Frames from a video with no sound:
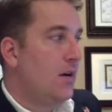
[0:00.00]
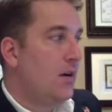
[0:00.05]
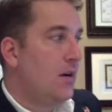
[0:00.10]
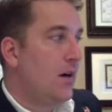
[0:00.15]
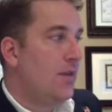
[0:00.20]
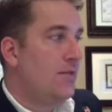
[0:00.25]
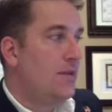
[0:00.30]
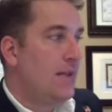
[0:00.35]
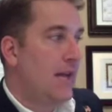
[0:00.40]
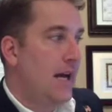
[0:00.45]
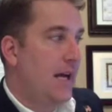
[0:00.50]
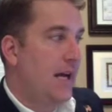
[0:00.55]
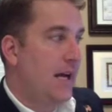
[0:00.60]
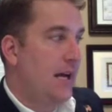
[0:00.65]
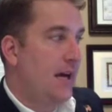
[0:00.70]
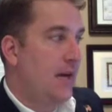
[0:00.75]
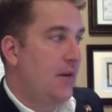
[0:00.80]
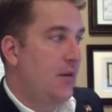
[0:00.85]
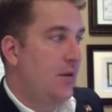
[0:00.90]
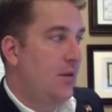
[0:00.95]
of
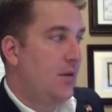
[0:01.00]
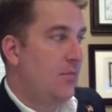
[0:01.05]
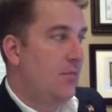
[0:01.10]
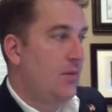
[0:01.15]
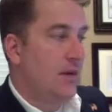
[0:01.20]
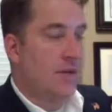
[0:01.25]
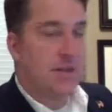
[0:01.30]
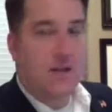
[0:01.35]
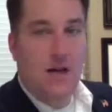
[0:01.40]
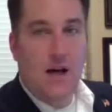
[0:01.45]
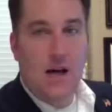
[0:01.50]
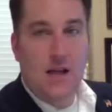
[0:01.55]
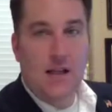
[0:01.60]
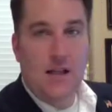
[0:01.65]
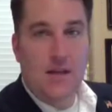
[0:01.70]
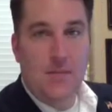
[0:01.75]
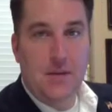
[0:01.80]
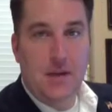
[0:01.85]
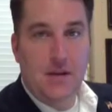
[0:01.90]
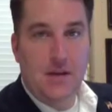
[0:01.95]
data plus
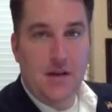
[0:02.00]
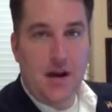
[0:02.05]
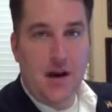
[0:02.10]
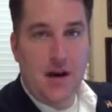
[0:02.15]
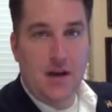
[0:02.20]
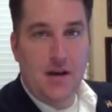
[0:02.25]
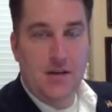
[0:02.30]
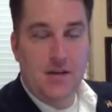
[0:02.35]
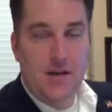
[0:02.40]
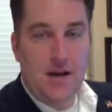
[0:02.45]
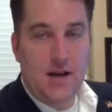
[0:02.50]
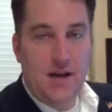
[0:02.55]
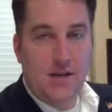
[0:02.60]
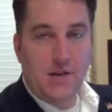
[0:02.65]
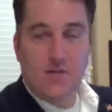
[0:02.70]
unlimited talk and text.